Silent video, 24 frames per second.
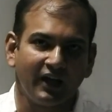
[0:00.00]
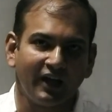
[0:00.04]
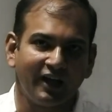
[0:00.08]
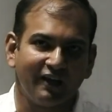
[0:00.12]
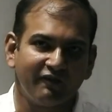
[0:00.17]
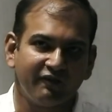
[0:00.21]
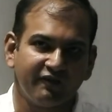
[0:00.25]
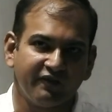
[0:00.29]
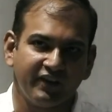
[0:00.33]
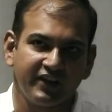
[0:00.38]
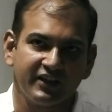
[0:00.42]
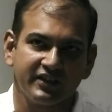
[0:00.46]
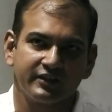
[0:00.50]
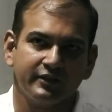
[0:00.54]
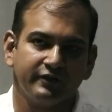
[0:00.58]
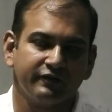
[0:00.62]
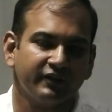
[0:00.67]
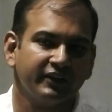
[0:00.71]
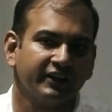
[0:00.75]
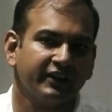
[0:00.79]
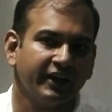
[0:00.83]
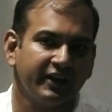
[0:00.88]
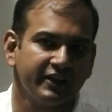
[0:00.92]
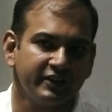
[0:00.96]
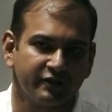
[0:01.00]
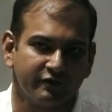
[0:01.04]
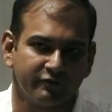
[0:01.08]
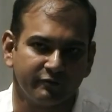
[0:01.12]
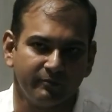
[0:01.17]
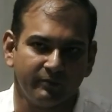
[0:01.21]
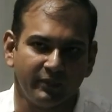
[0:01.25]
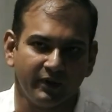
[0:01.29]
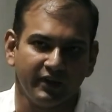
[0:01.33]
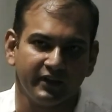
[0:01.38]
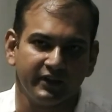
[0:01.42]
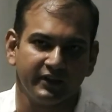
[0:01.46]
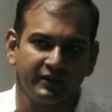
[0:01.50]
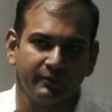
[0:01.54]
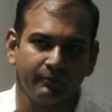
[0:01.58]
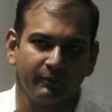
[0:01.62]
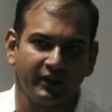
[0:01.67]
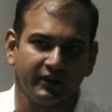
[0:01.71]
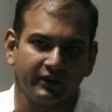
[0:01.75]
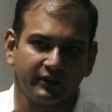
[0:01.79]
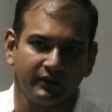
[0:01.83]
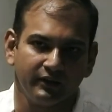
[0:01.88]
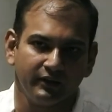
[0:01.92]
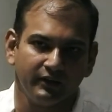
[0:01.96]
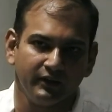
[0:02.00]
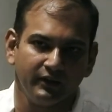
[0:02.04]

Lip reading: have faced different kinds of burden, but